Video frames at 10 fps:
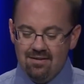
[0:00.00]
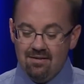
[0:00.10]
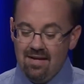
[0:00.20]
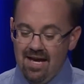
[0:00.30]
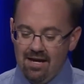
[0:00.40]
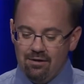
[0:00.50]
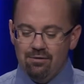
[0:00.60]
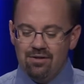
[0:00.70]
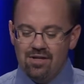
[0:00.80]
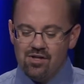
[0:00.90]

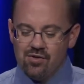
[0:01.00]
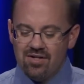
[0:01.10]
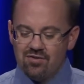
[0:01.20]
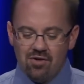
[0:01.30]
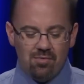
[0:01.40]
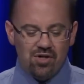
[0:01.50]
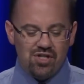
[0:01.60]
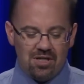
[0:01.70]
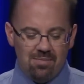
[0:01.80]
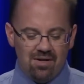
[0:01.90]
Now, trends are
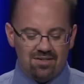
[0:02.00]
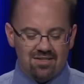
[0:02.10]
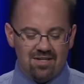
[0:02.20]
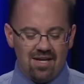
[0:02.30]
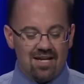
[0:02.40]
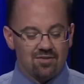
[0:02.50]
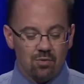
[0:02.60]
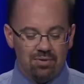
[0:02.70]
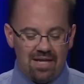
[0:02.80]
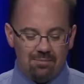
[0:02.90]
emerging amongst
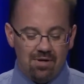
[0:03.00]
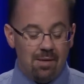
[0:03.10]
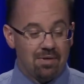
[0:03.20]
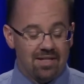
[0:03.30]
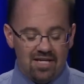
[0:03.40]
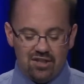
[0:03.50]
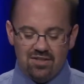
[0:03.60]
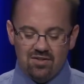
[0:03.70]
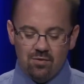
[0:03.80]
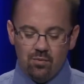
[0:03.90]
exoplanet
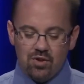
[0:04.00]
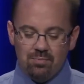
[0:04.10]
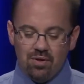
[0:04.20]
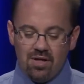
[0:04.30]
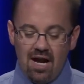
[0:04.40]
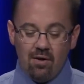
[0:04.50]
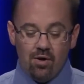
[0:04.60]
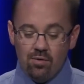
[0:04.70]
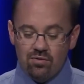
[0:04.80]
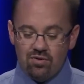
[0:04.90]
populations which put our
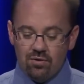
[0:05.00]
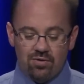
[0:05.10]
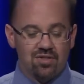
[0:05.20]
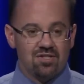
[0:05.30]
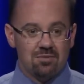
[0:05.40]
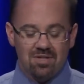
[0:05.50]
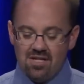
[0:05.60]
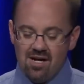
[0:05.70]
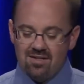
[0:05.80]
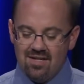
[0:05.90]
own solar system in
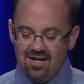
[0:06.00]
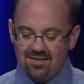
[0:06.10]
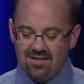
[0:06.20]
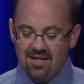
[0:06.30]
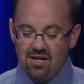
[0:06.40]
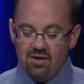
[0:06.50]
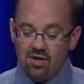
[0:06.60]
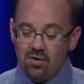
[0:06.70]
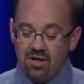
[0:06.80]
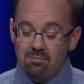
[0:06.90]
context,
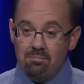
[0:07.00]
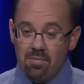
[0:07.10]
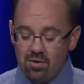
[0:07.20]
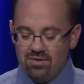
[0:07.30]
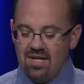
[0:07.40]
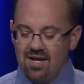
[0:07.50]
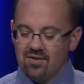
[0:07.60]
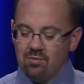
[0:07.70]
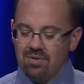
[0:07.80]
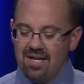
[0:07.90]
noting most
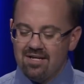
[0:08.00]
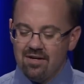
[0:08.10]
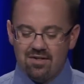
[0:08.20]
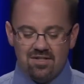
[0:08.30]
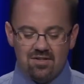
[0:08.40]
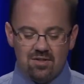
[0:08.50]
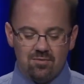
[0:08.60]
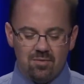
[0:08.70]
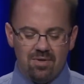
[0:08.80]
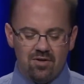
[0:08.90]
exoplanetary
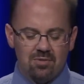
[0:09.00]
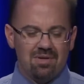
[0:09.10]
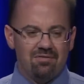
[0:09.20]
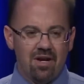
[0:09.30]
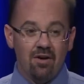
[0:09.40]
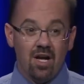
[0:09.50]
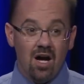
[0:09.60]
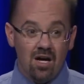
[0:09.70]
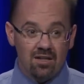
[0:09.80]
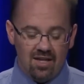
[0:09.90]
systems appear to be very
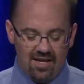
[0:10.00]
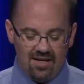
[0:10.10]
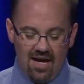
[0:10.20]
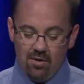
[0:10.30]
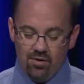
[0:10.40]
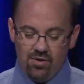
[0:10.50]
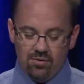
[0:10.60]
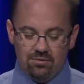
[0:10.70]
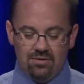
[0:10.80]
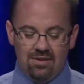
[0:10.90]
unlike our own.